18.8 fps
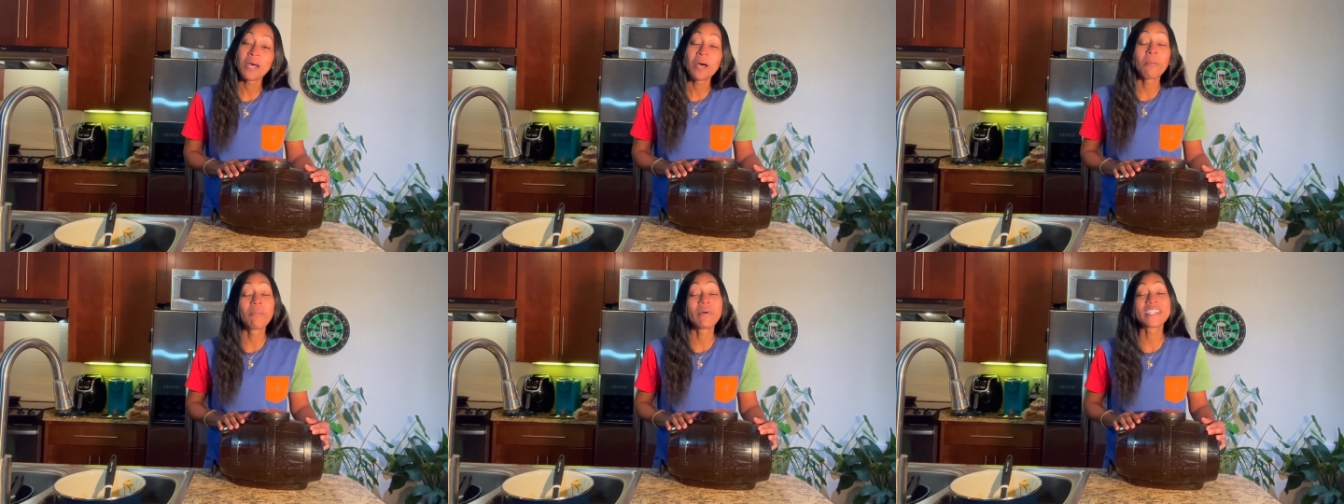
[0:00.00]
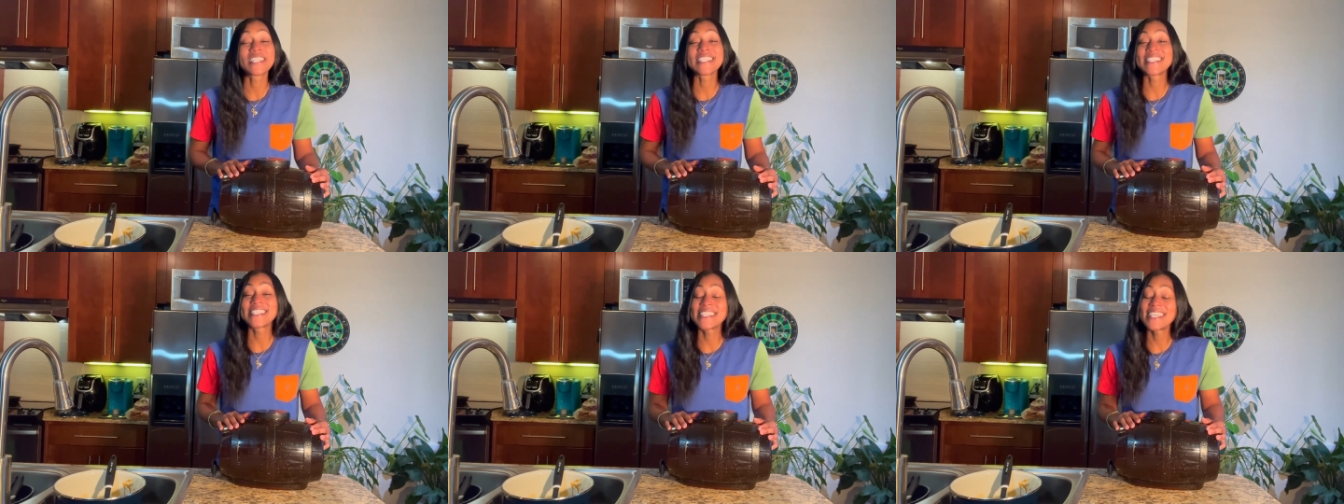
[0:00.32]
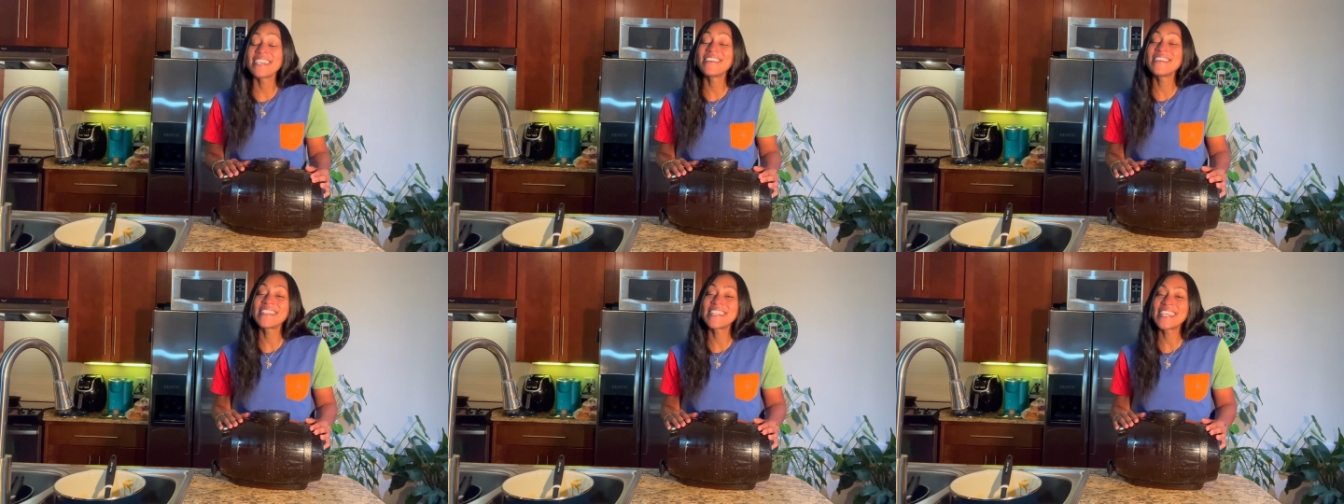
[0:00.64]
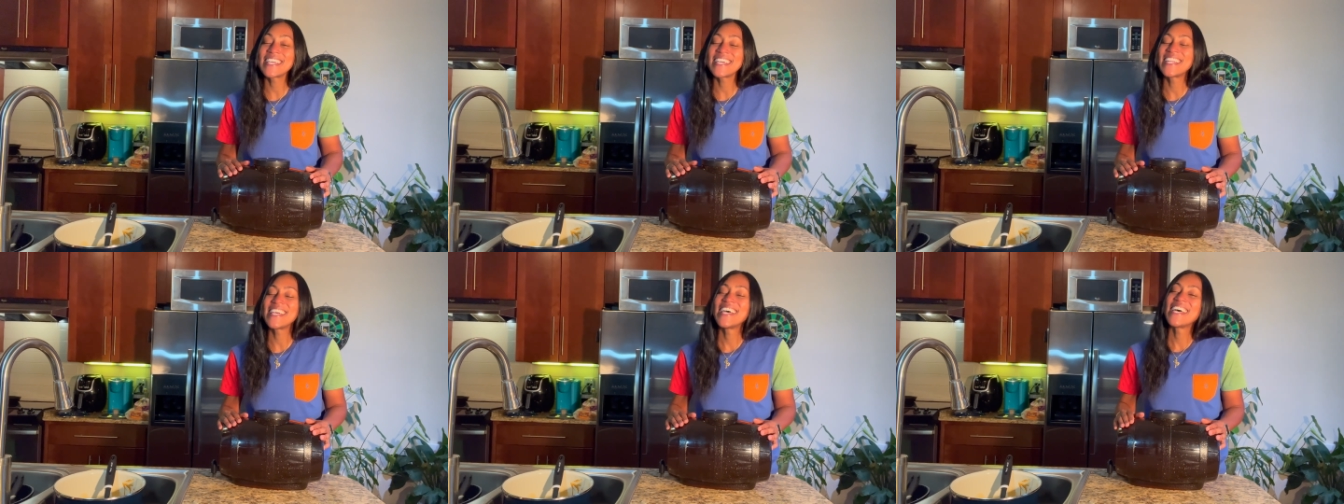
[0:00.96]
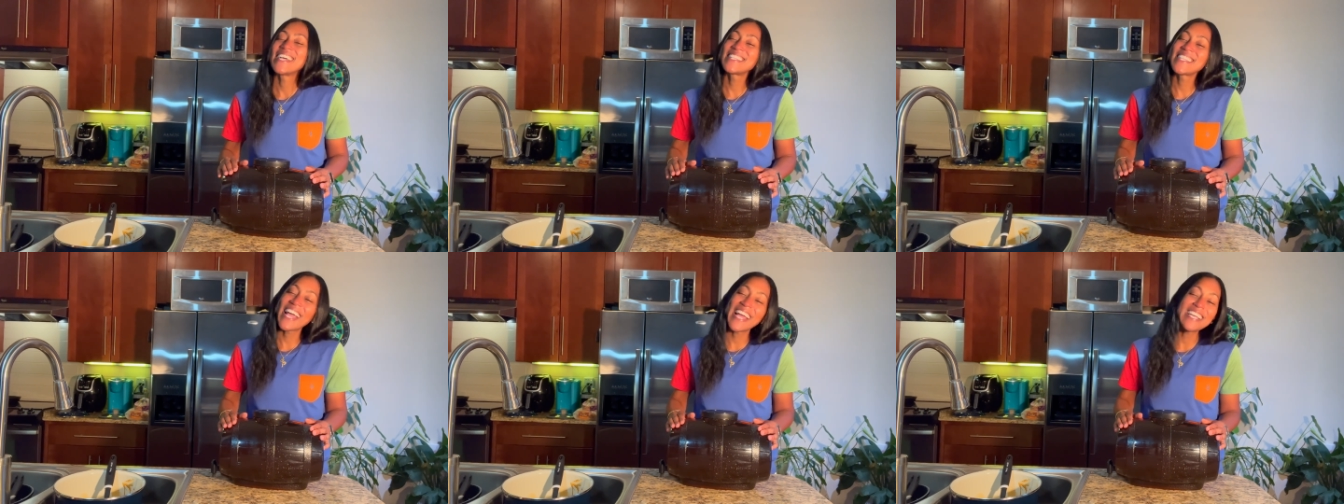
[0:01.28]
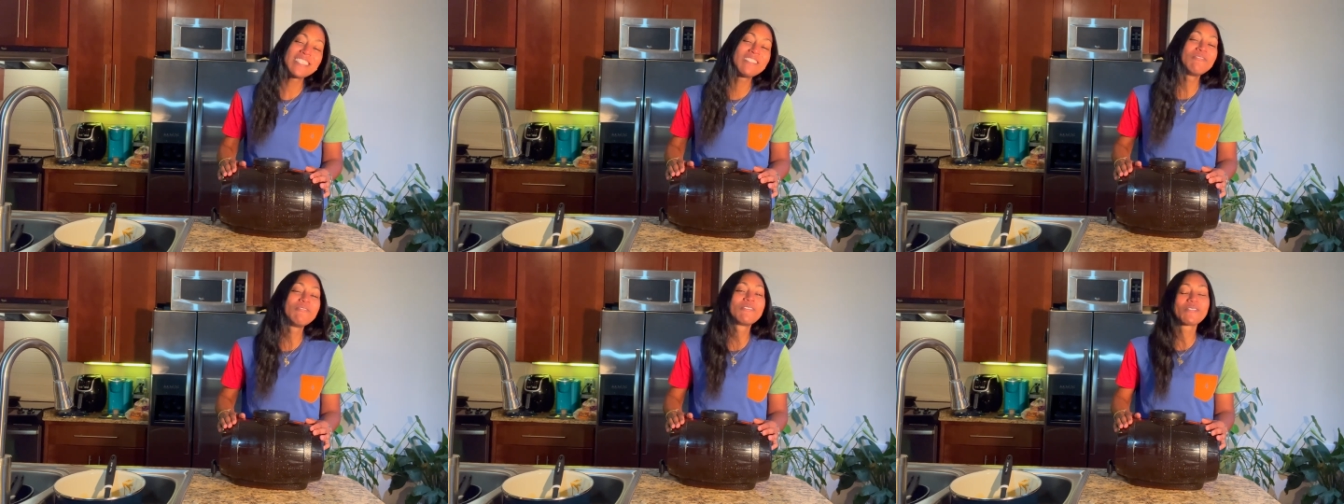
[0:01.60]
But until then,
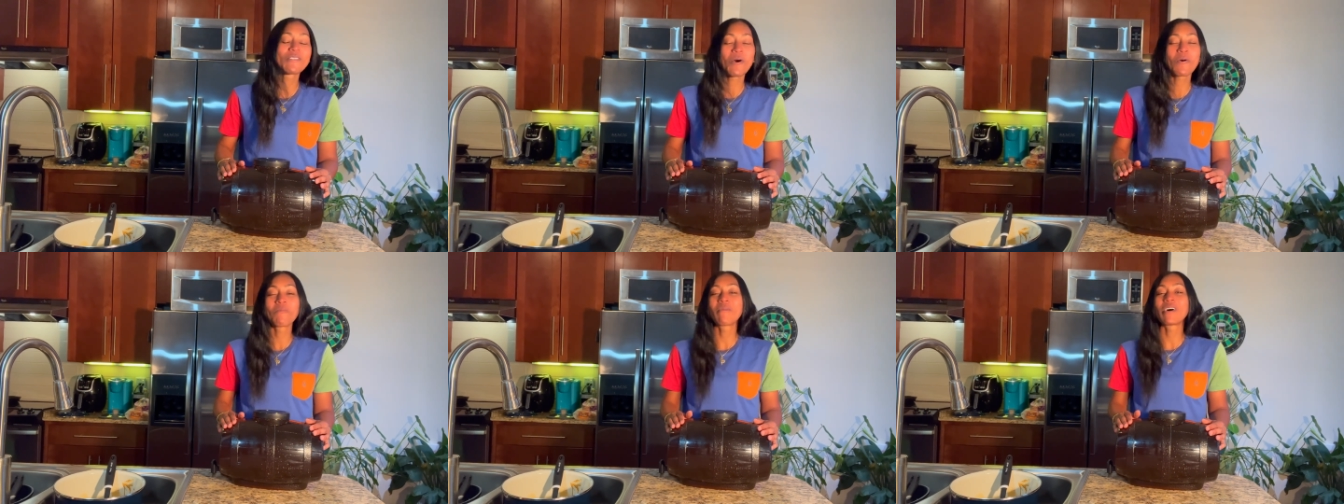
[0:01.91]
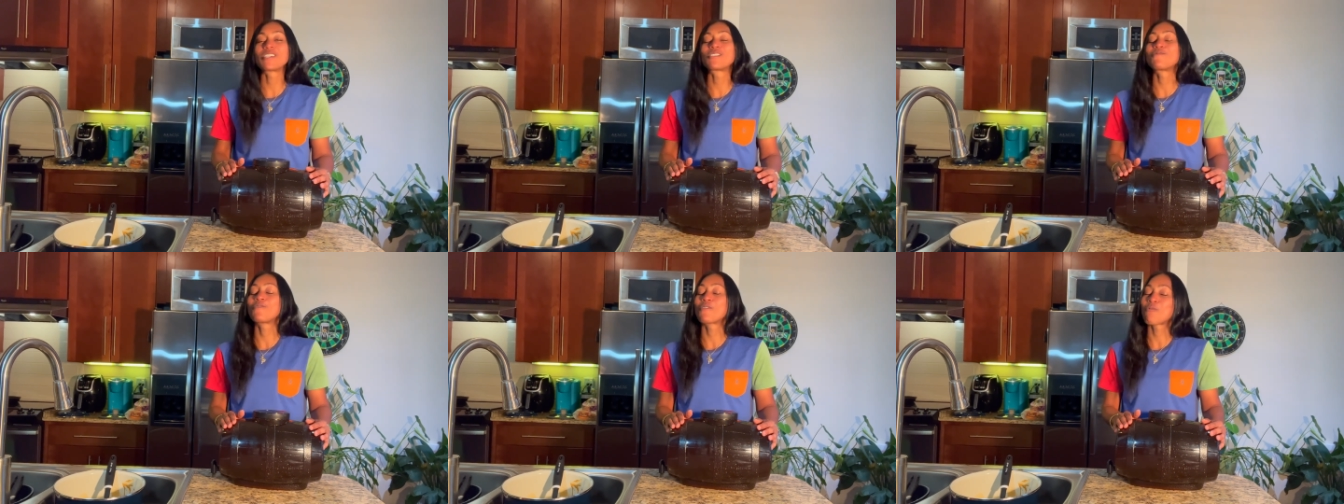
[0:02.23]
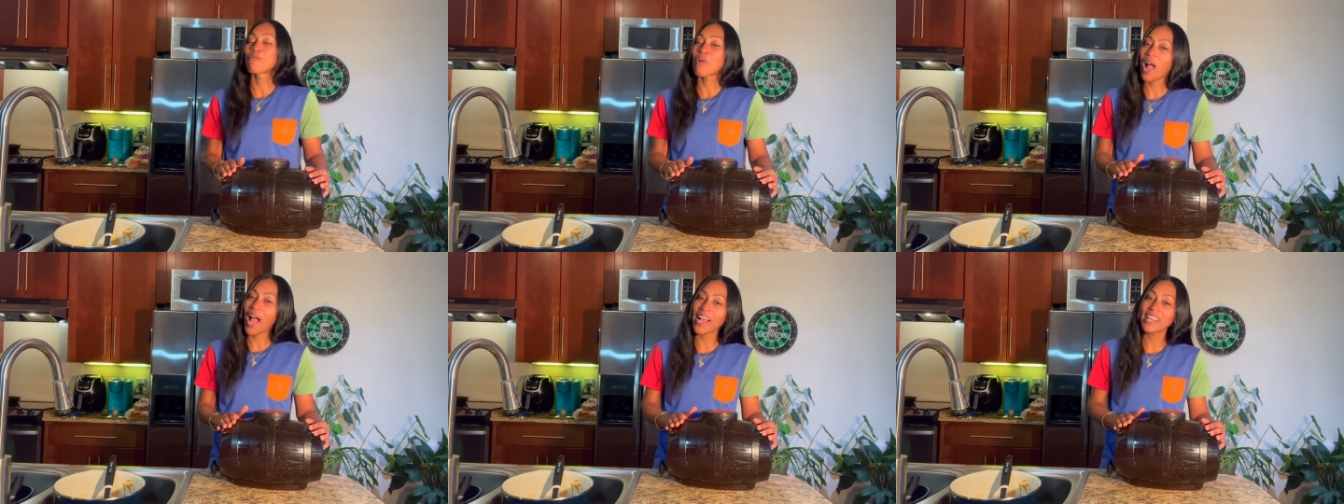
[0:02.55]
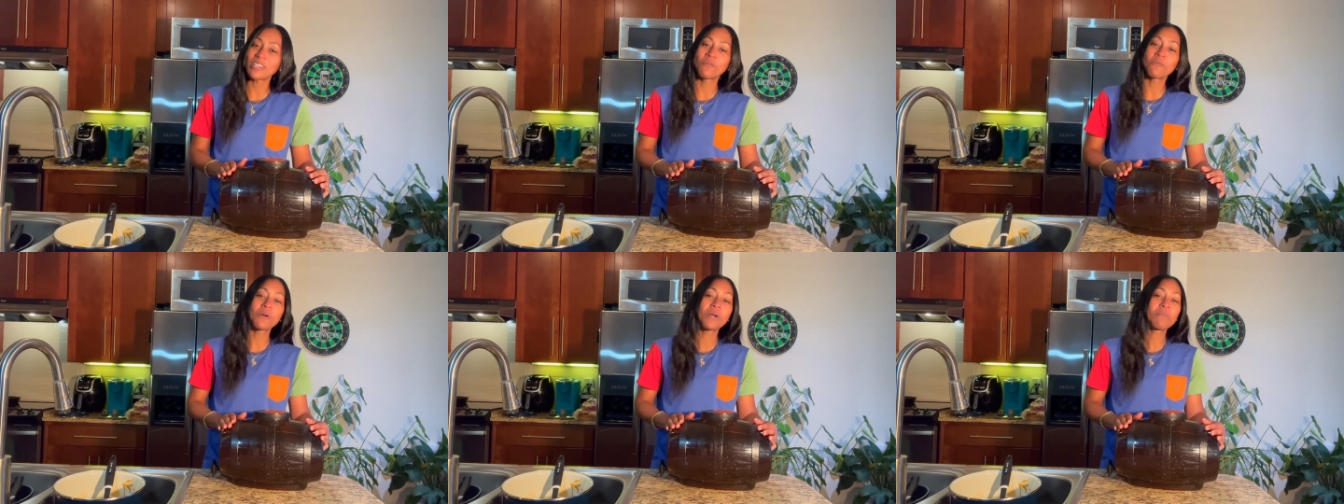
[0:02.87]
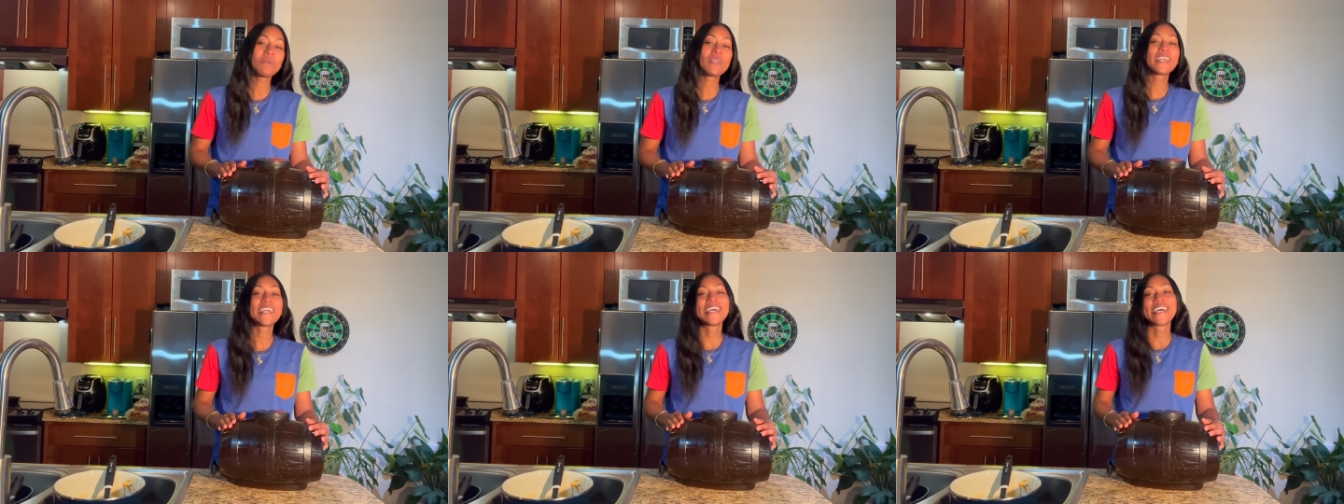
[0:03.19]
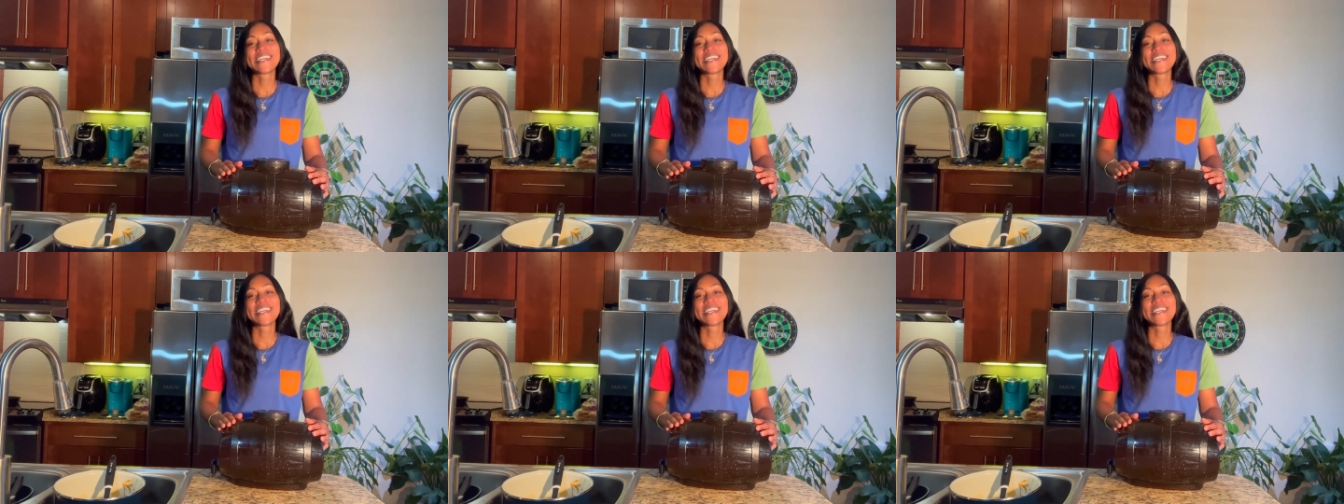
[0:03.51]
thank you so much for rocking with me.